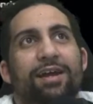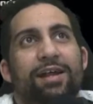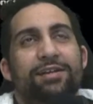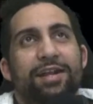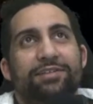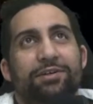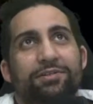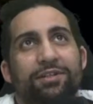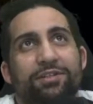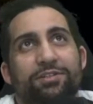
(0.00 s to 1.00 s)
Next on
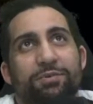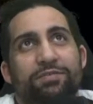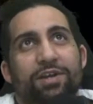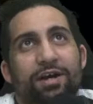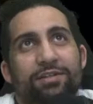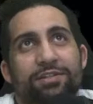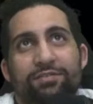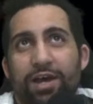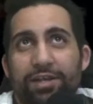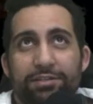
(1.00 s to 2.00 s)
the list, we've got
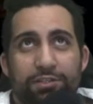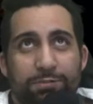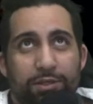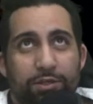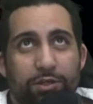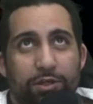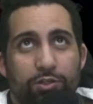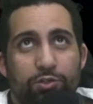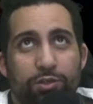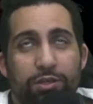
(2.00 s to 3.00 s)
Divine Spear
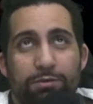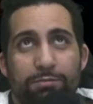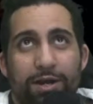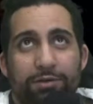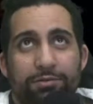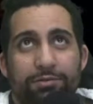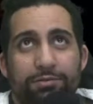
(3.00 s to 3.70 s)
Yukimaru.